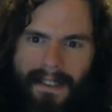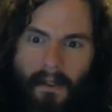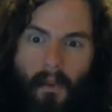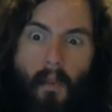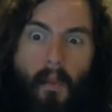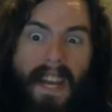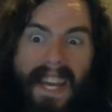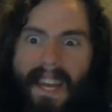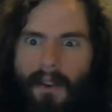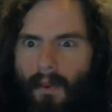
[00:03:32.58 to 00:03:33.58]

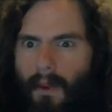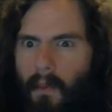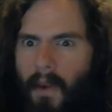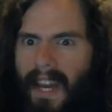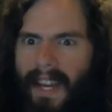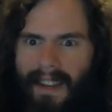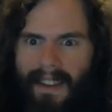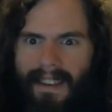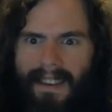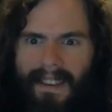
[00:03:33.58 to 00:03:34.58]
We will
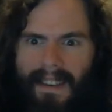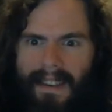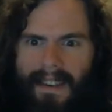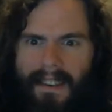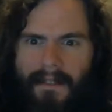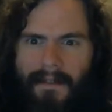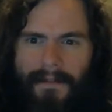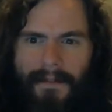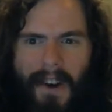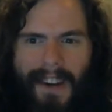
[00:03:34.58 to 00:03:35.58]
win.
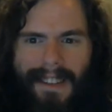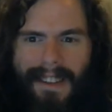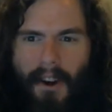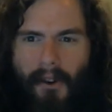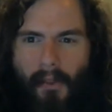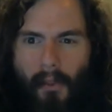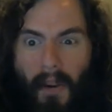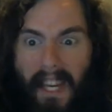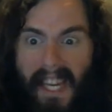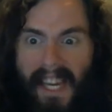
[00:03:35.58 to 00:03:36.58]
Fuck no,
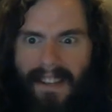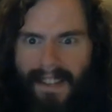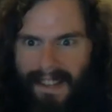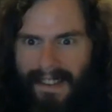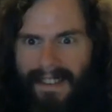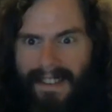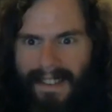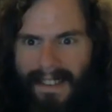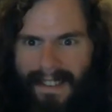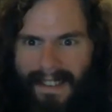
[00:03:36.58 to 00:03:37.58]
we
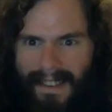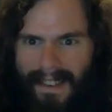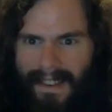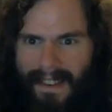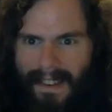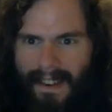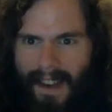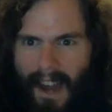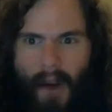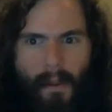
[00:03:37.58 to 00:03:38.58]
didn't.
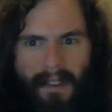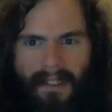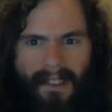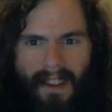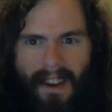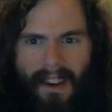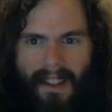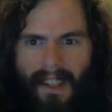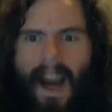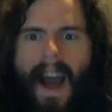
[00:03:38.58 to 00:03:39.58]
I wasn't
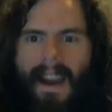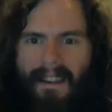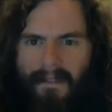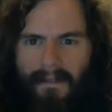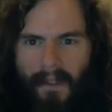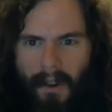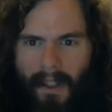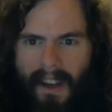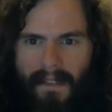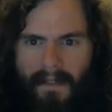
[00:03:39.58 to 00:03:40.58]
alive for a
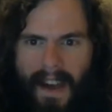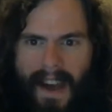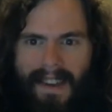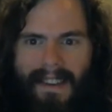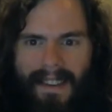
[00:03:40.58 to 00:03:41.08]
lot of that.